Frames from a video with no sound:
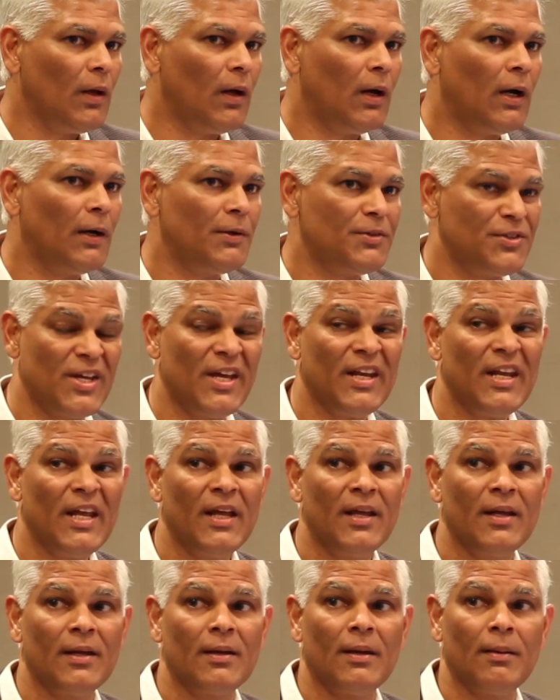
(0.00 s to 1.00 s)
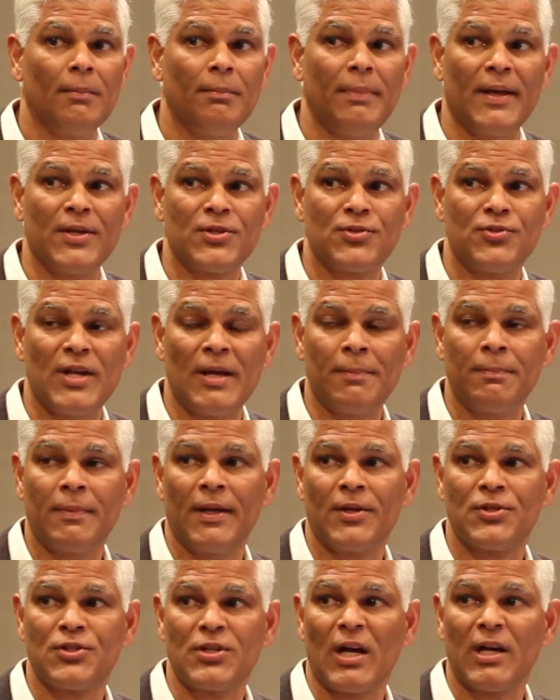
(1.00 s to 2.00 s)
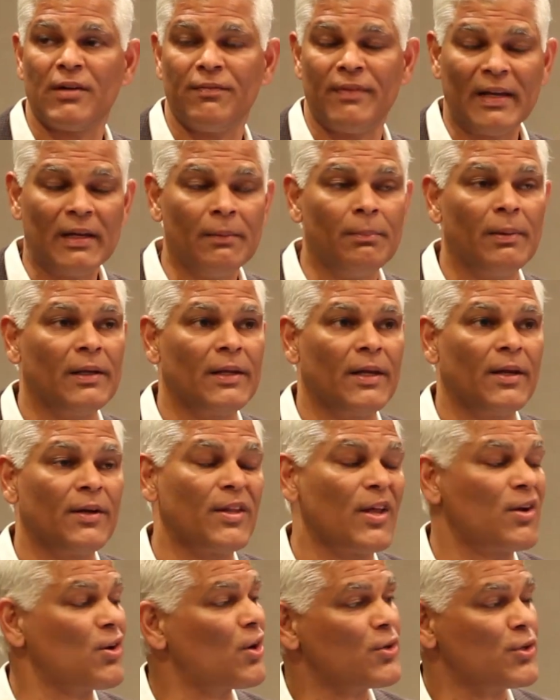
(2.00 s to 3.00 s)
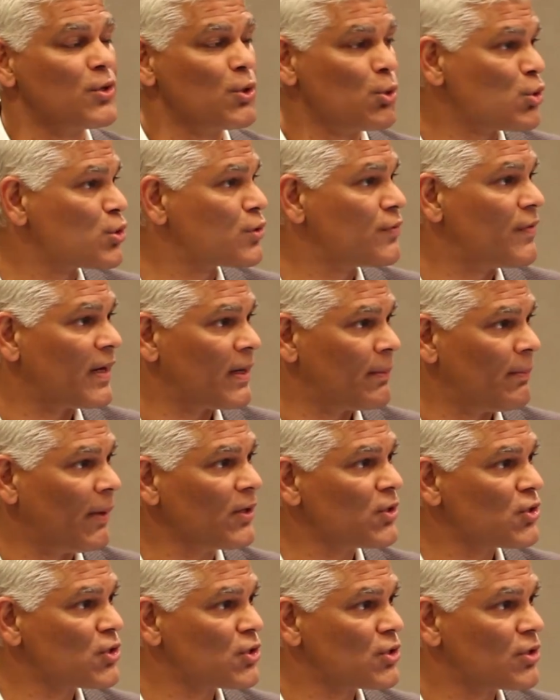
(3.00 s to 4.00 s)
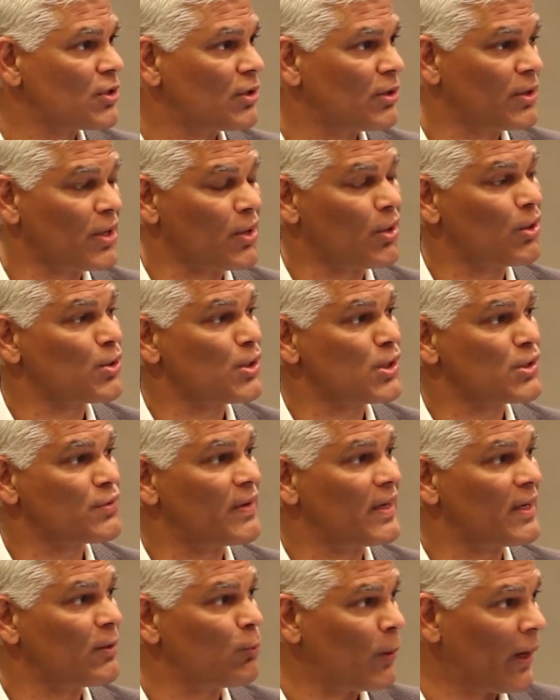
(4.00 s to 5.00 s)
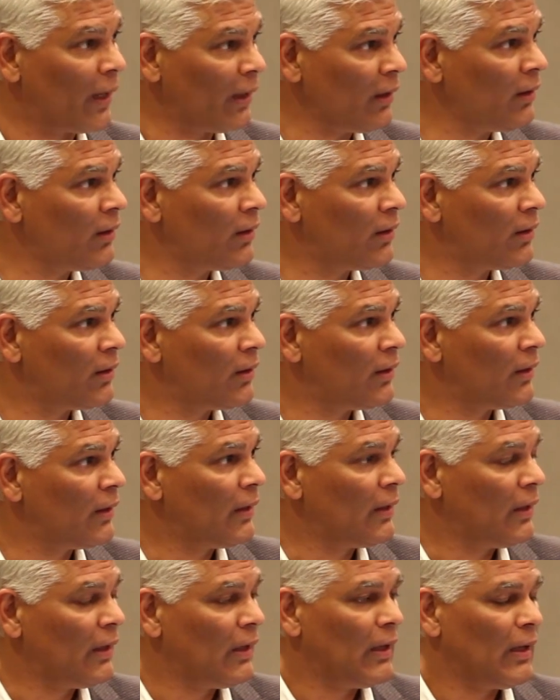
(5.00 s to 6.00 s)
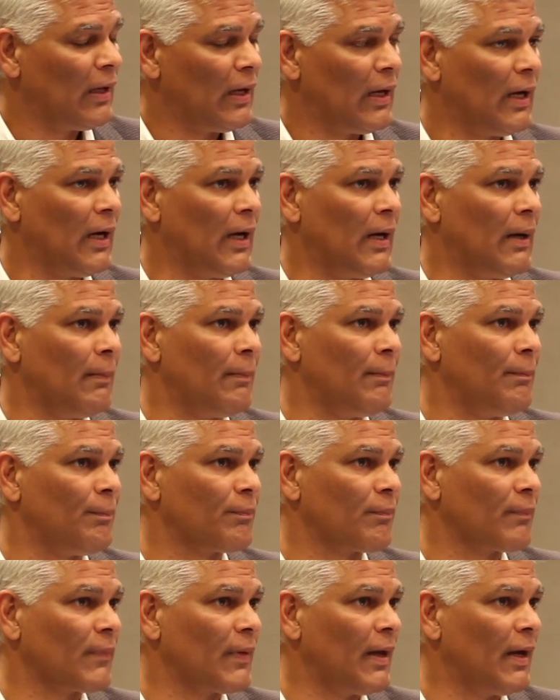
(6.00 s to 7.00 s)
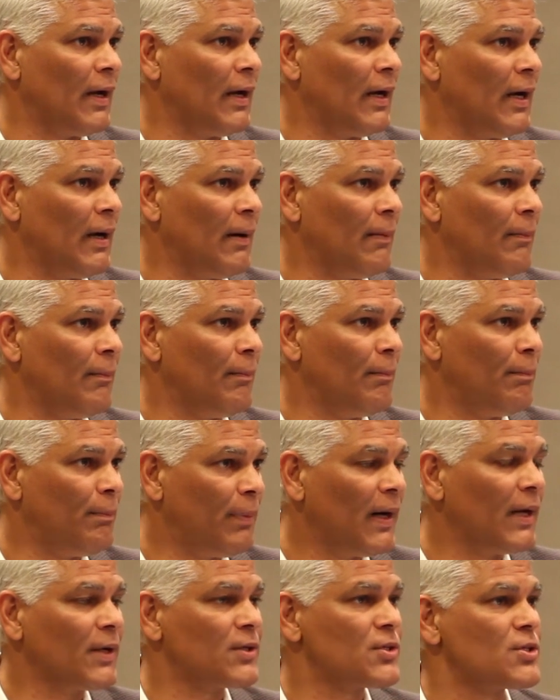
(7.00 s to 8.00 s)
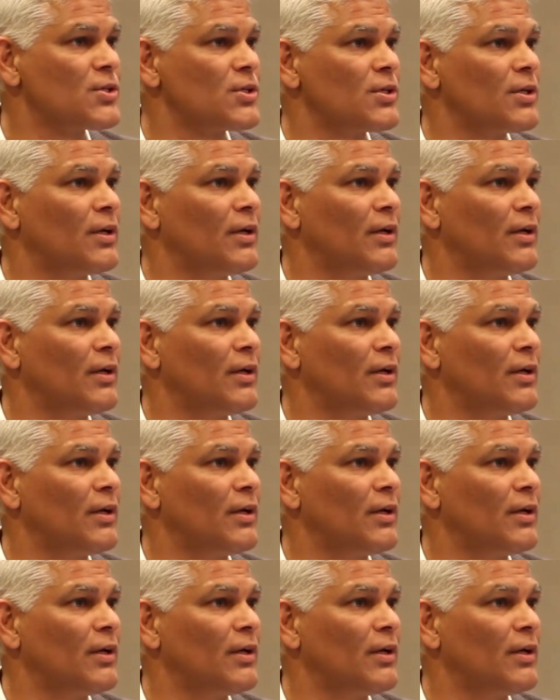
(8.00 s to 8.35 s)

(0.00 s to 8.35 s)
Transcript: DNA-based rape kits are available here. They're not used very much. They're not used very well. But